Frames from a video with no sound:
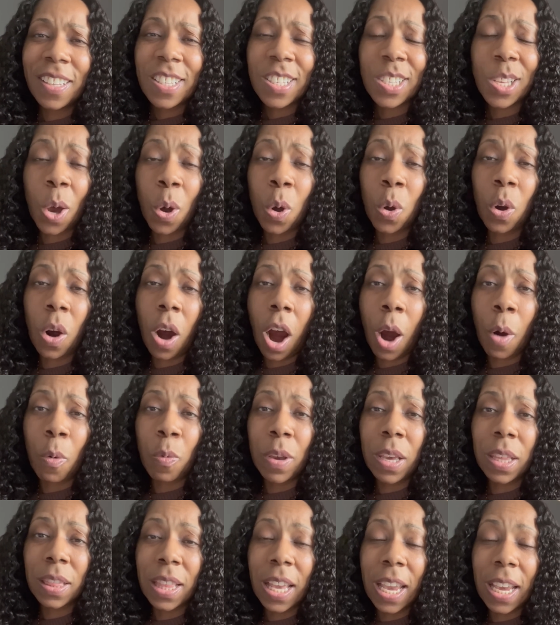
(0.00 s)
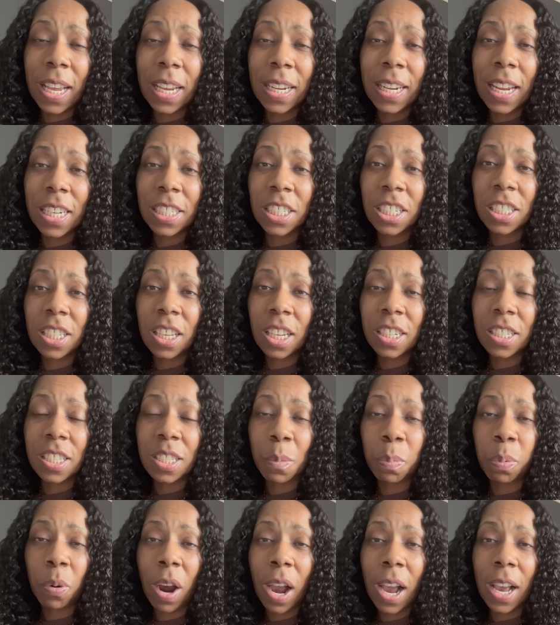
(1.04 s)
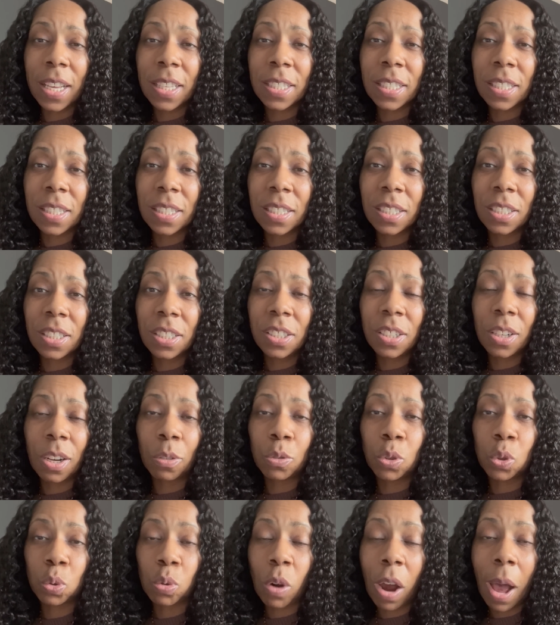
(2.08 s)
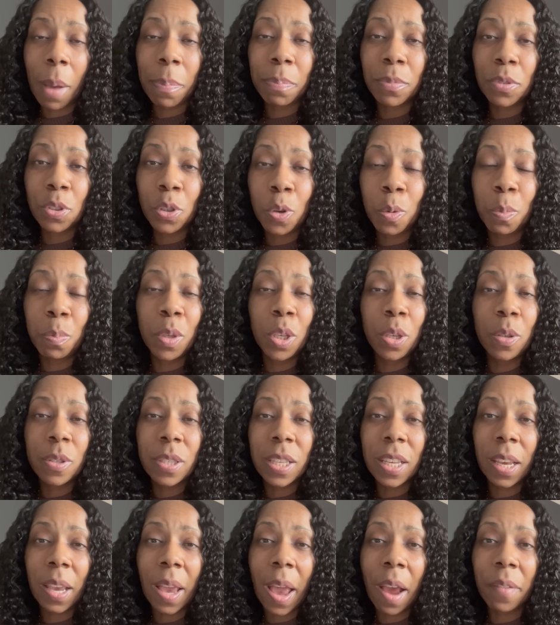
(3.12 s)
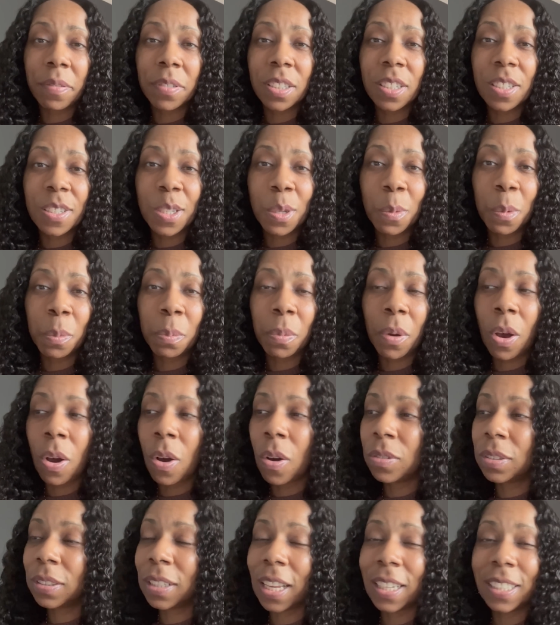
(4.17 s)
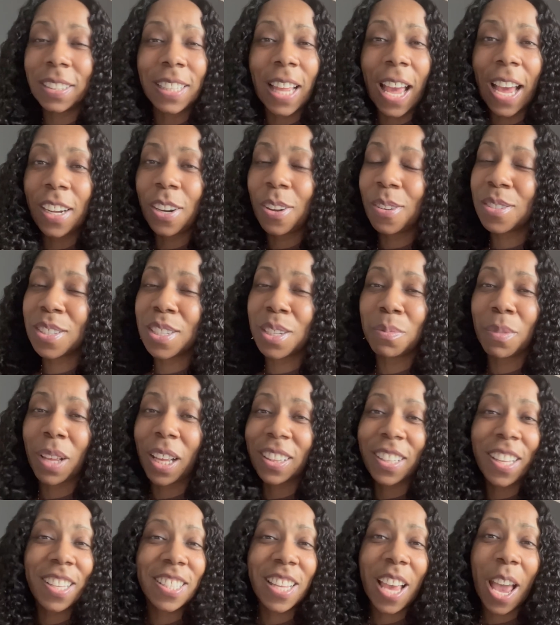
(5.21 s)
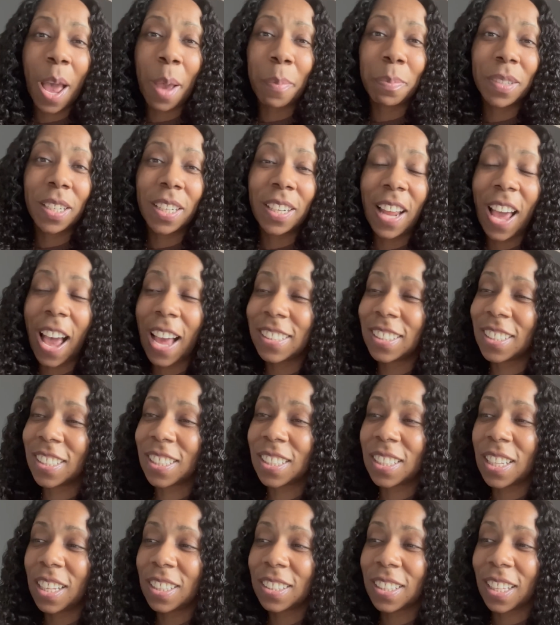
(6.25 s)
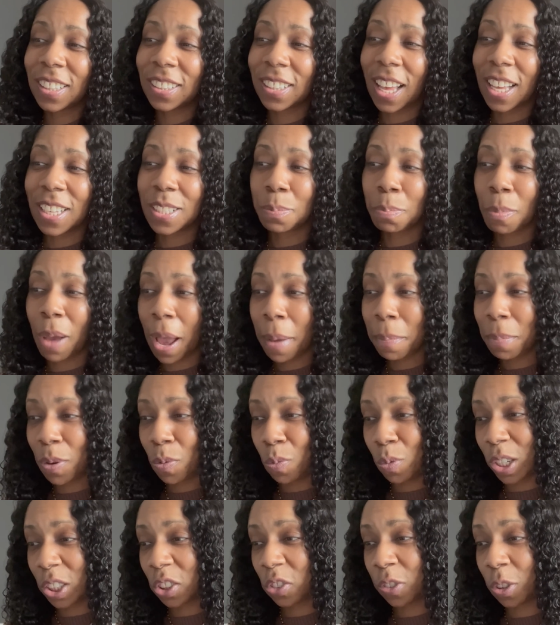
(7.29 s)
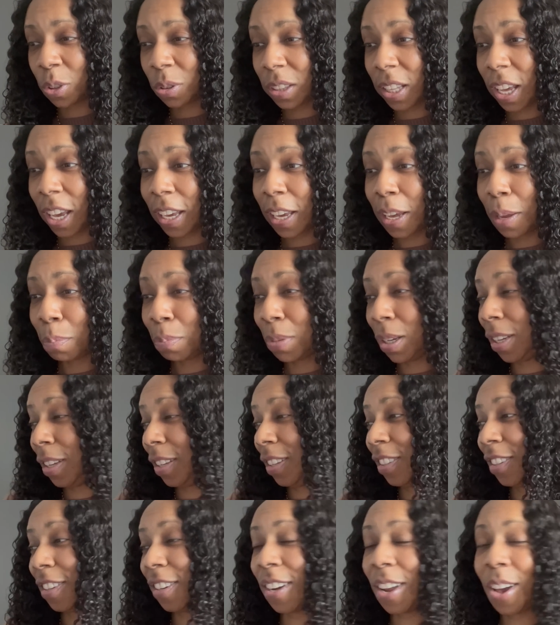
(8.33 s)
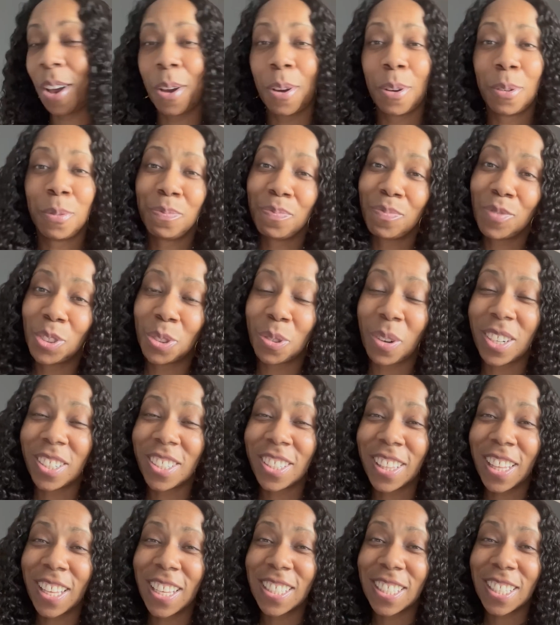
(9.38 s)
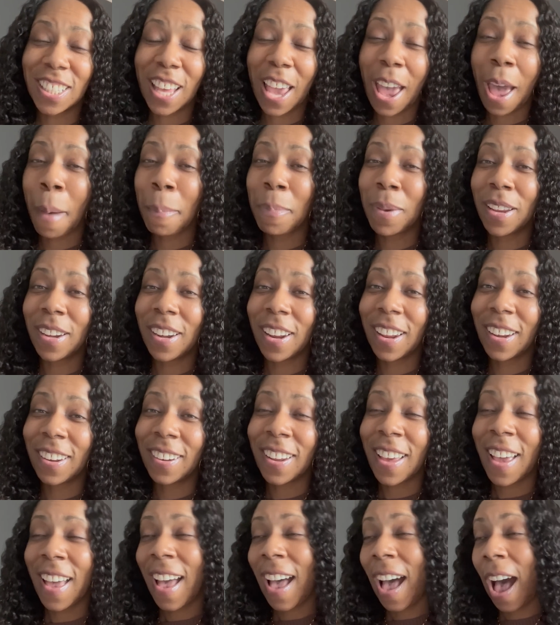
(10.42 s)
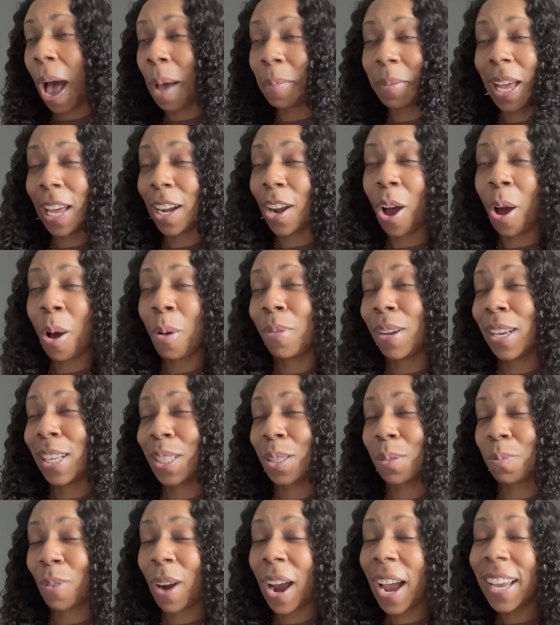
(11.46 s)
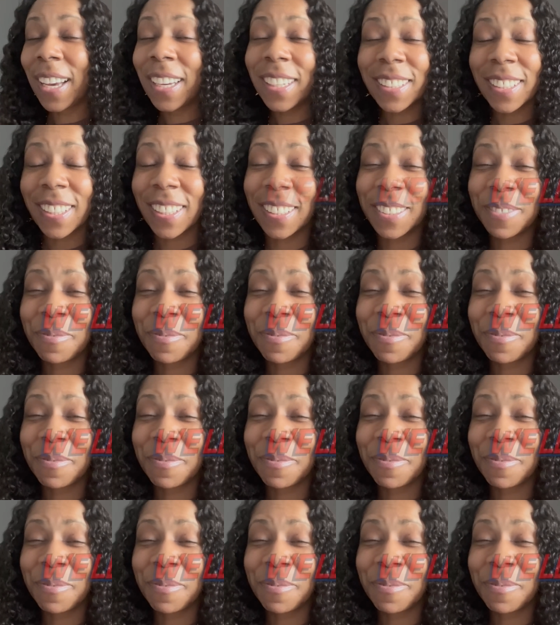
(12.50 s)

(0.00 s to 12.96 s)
So are we thinking that she's going to surprise, you know, drop new music after the Super Bowl? That don't seem like that's happening. I just think that that's might be wishful thinking, but you know, stranger things has happened and I'm not always right.